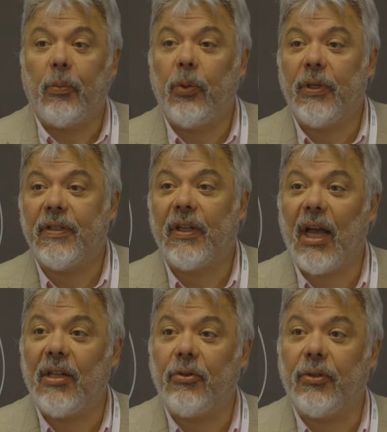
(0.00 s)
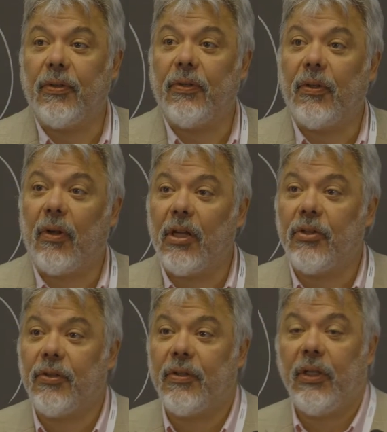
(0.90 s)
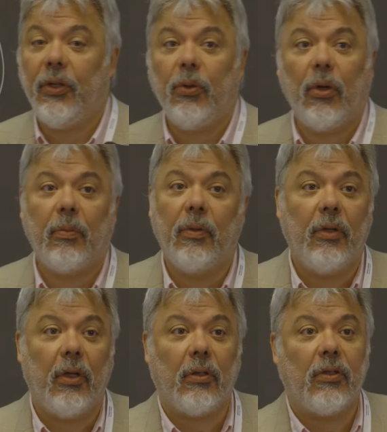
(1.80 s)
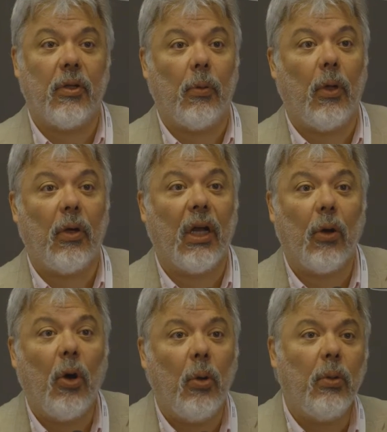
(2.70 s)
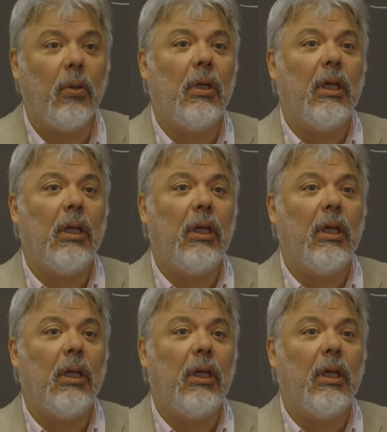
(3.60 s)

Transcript: the poorest countries in Europe not so long ago,